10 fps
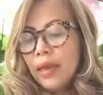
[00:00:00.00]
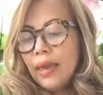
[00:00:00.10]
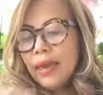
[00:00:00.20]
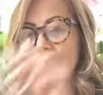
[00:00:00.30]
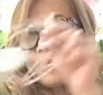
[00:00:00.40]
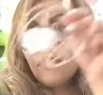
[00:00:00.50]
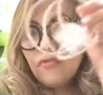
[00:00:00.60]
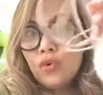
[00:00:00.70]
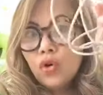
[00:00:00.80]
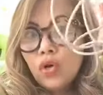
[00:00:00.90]
and of
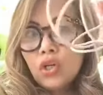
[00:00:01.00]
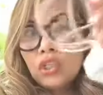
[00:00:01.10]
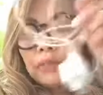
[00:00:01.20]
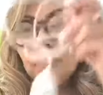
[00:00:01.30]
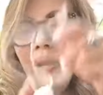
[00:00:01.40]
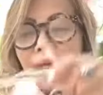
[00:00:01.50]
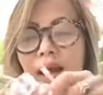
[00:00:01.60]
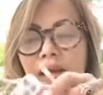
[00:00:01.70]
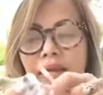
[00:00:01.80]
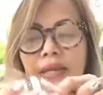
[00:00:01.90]
course
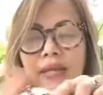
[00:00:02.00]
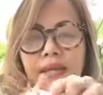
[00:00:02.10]
my